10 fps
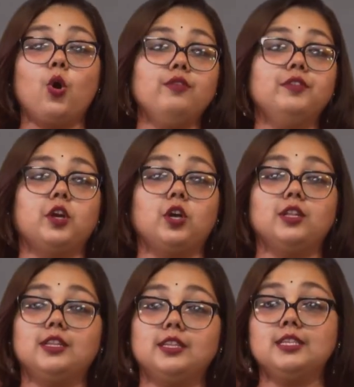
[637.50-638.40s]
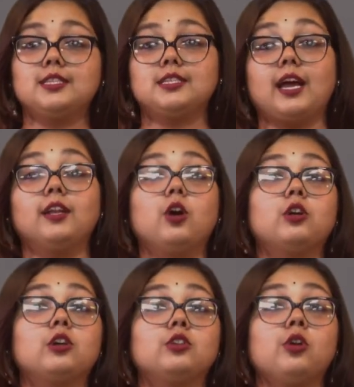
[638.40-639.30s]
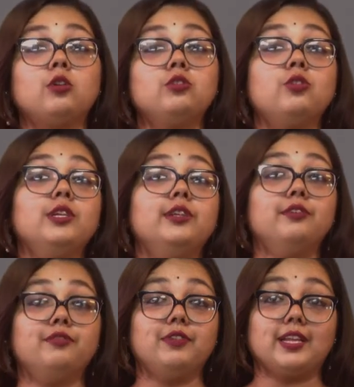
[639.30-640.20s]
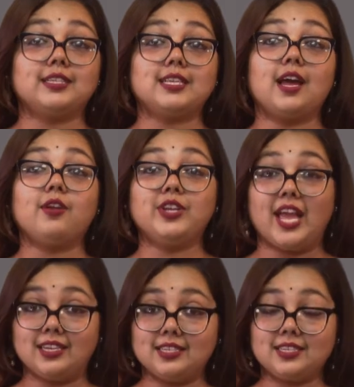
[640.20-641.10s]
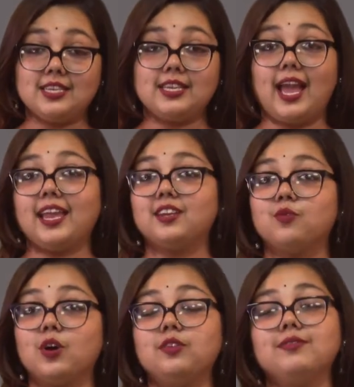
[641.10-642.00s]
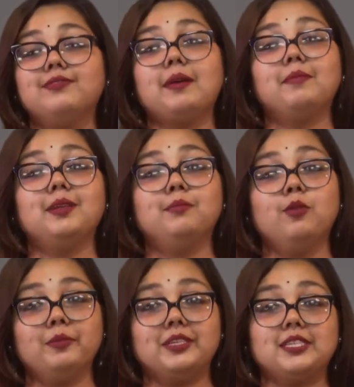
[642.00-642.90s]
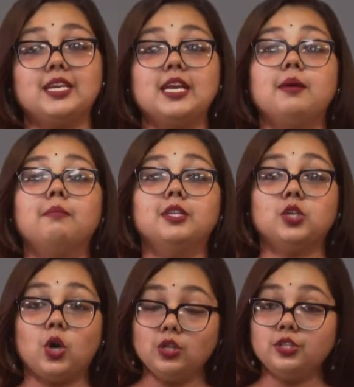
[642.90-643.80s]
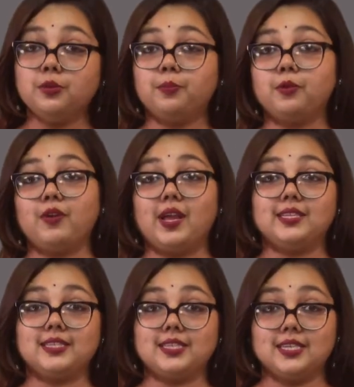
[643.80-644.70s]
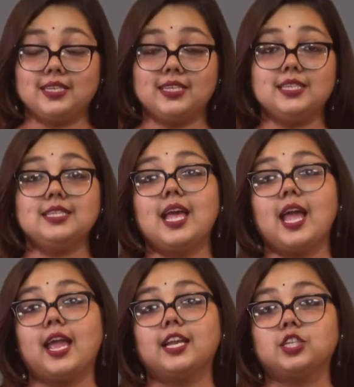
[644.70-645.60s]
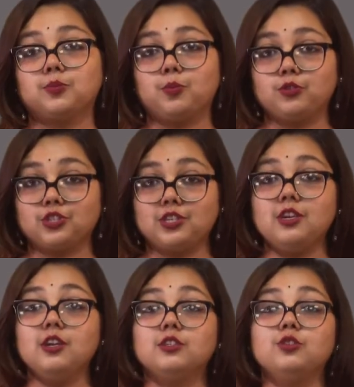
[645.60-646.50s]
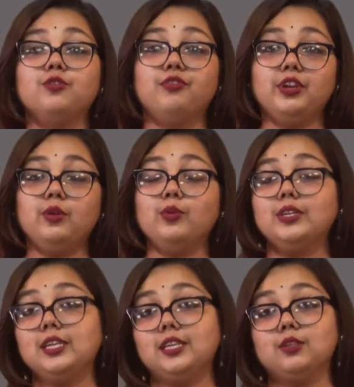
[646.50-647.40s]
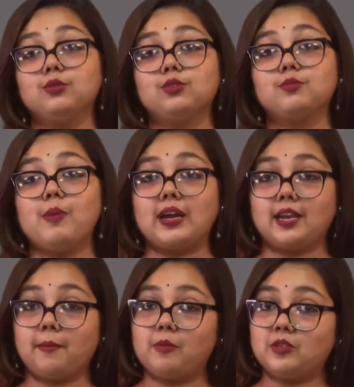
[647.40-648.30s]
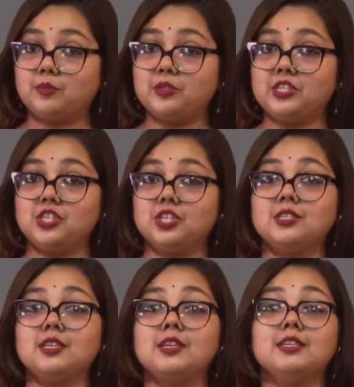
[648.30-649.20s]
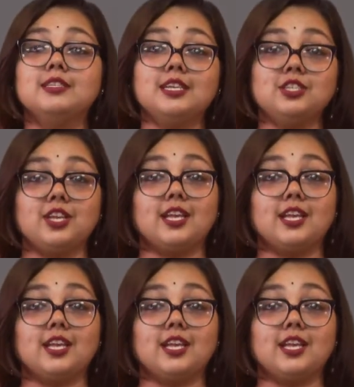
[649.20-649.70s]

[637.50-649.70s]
Overall, this dialogue not only reflects a realistic and warm family moment, but also provides learners exposure to frequently used Bangla postpositions such